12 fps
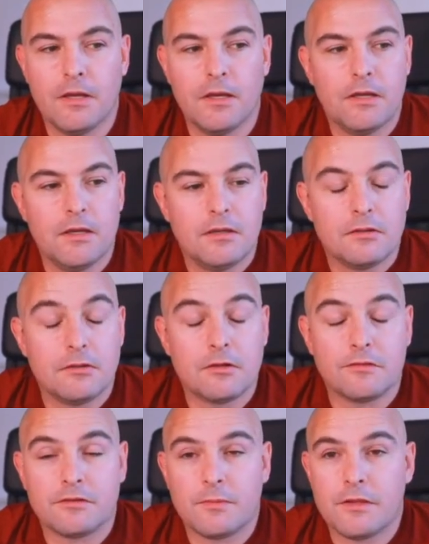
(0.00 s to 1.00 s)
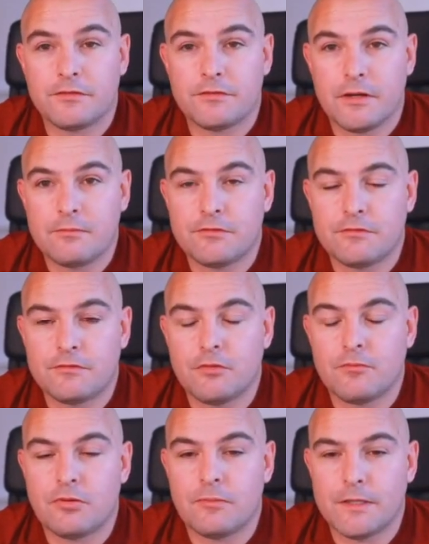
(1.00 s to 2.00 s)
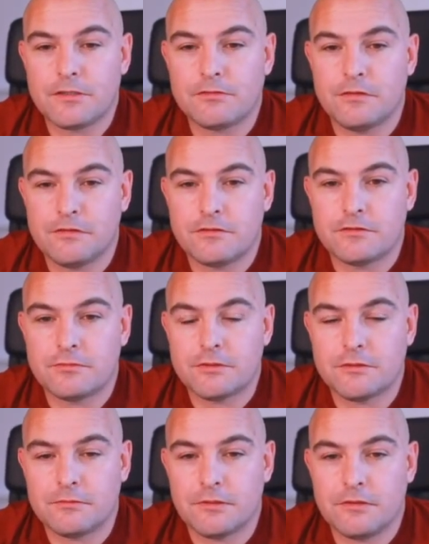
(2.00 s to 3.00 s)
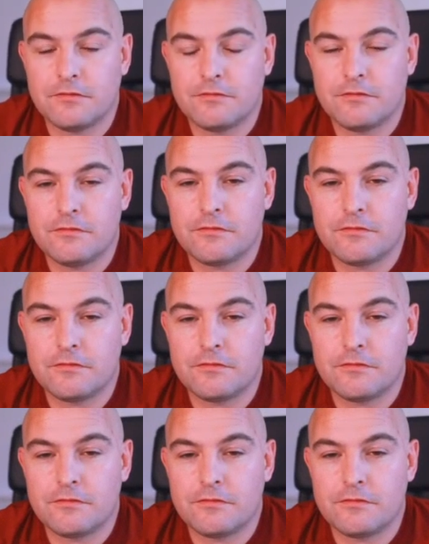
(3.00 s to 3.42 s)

Look at some other types of complementary situational awarenesses.